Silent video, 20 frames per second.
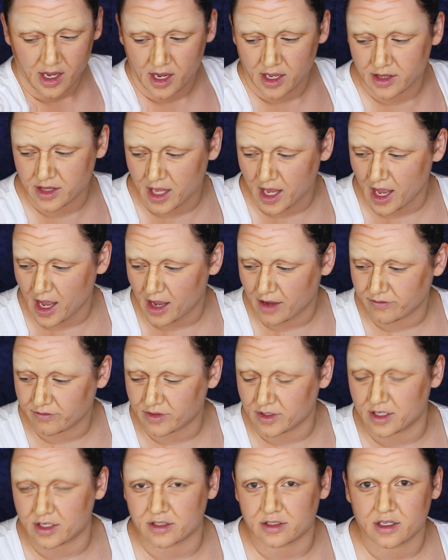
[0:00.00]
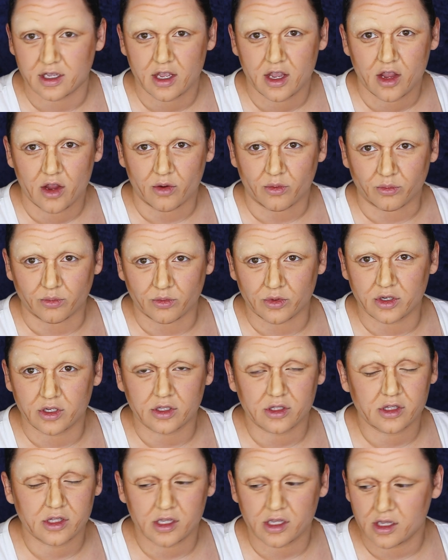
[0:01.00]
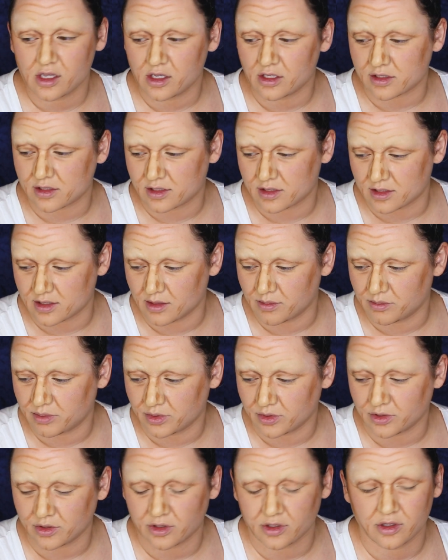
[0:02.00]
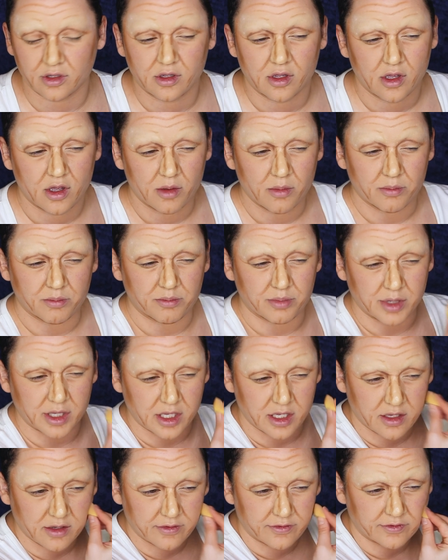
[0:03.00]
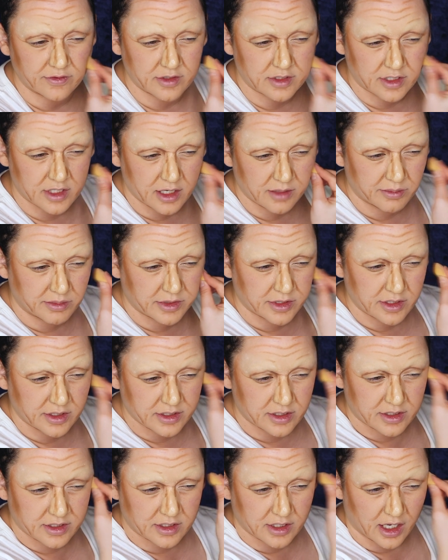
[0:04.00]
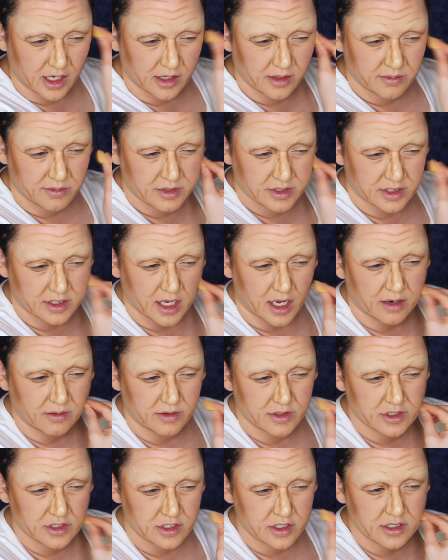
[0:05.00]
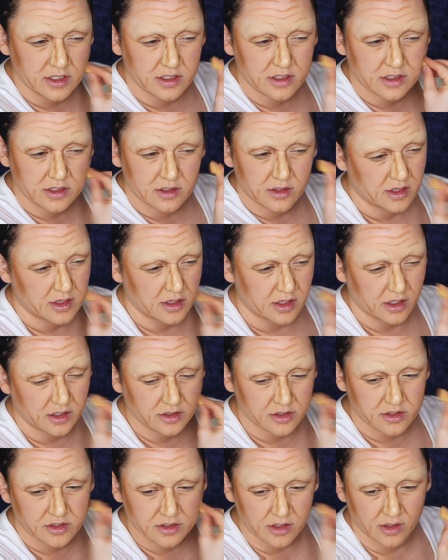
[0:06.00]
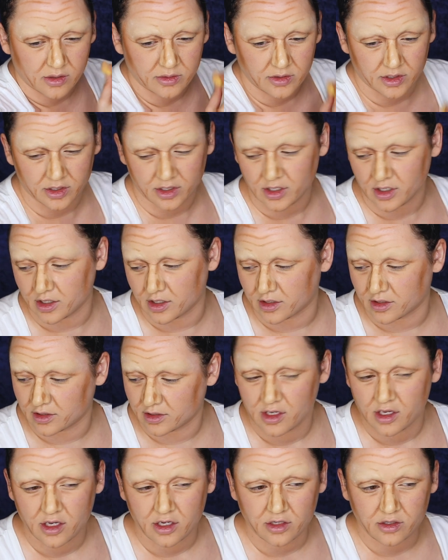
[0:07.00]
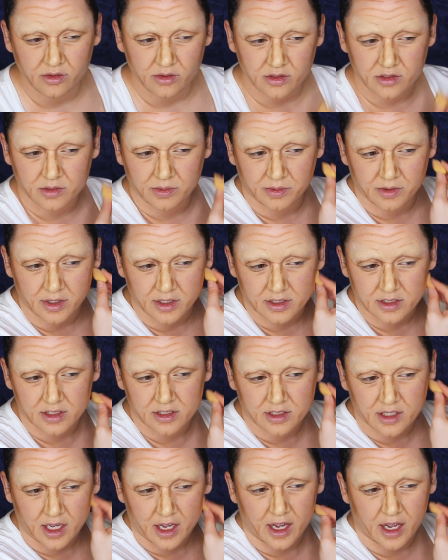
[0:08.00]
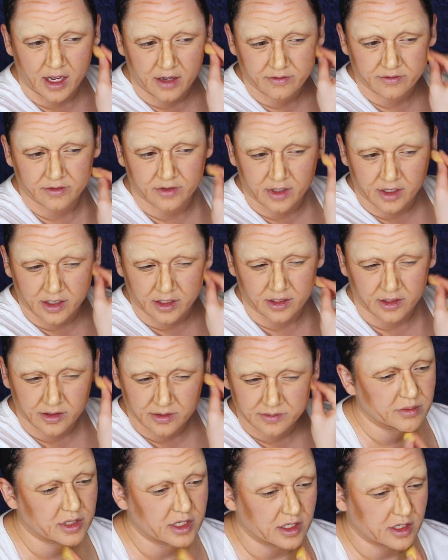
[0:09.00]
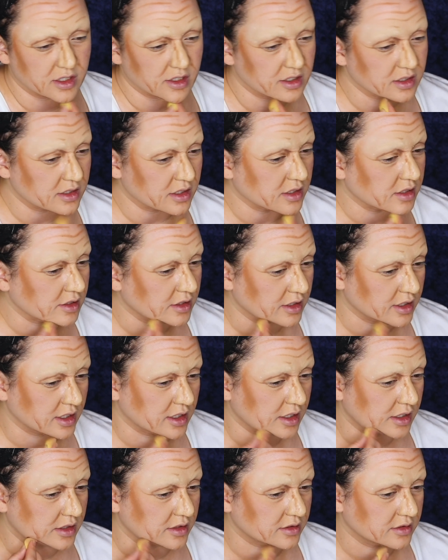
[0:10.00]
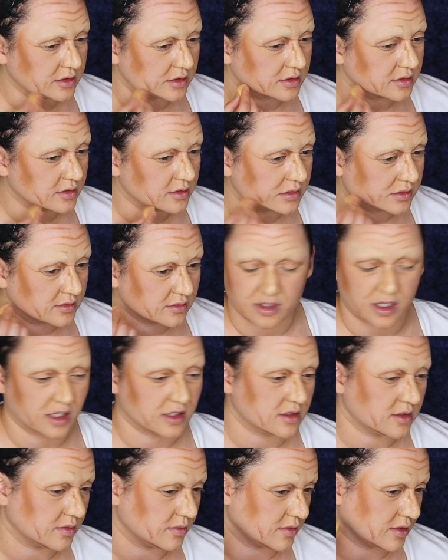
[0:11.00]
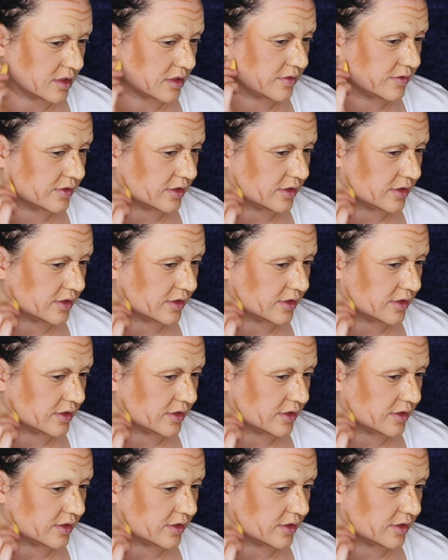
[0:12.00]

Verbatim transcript: and they have these really simple beef dipped sub sandwiches. They're so good. You know those places that have like peanuts on the ground? That was